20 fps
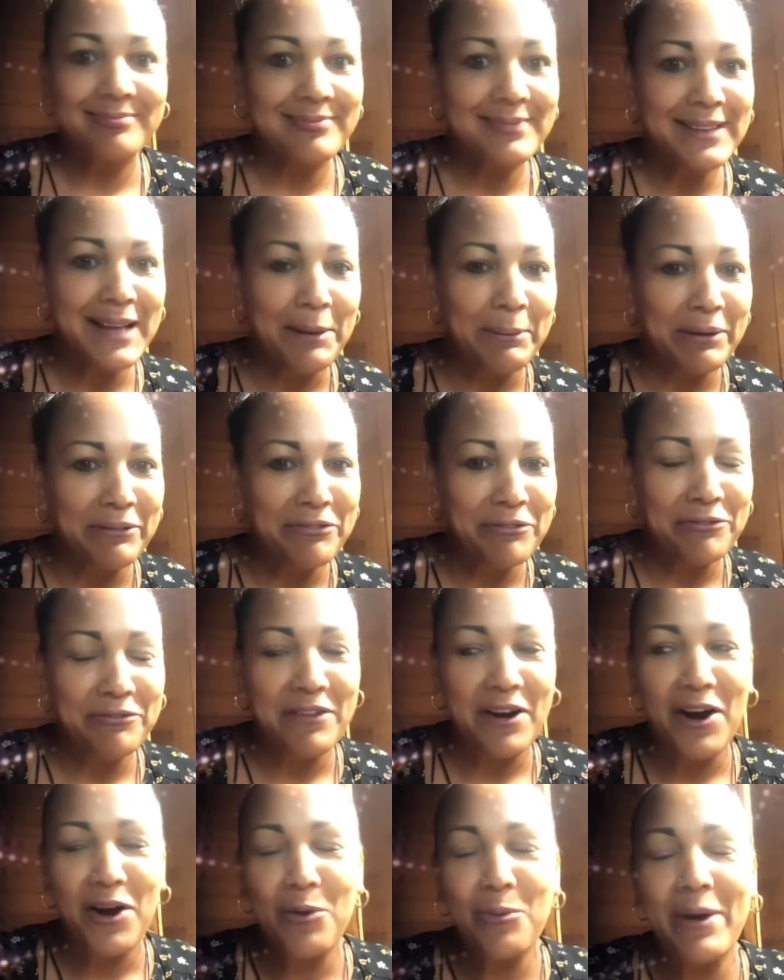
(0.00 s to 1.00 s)
Coming from
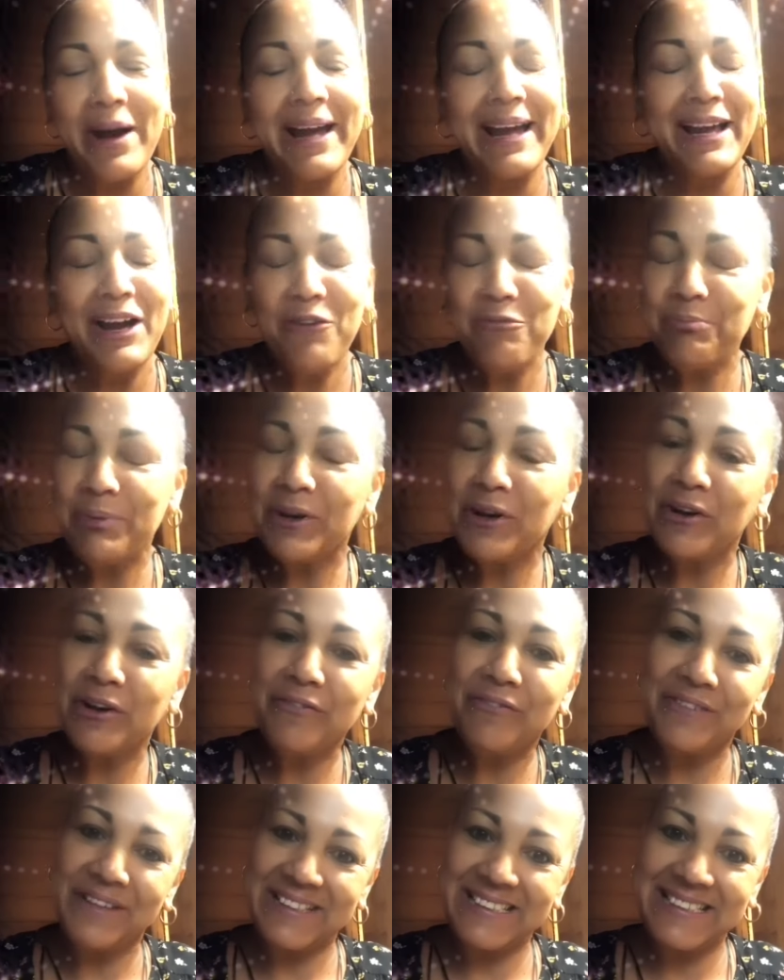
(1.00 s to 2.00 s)
far away, I've been on a
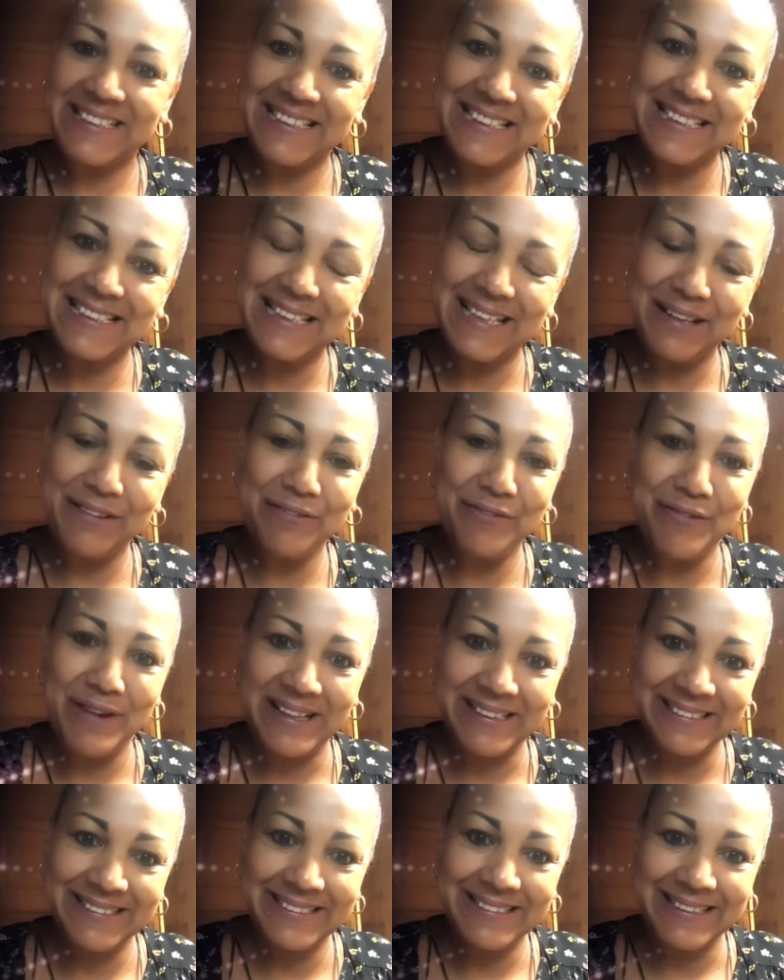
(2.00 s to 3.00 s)
visit to see a
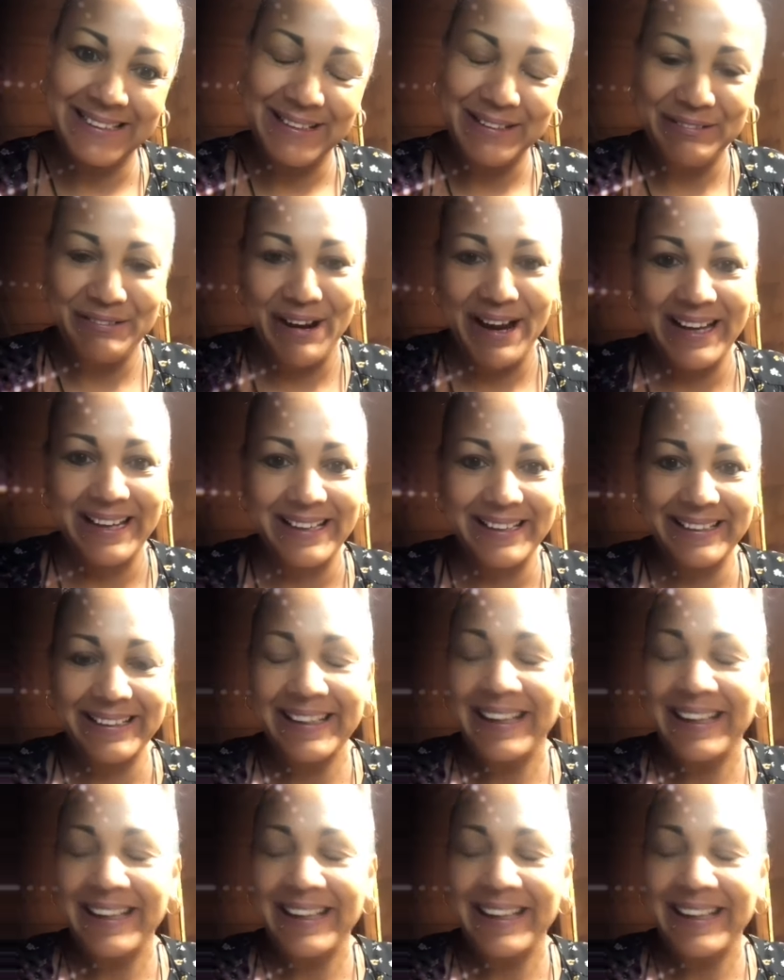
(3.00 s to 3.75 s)
friend, right?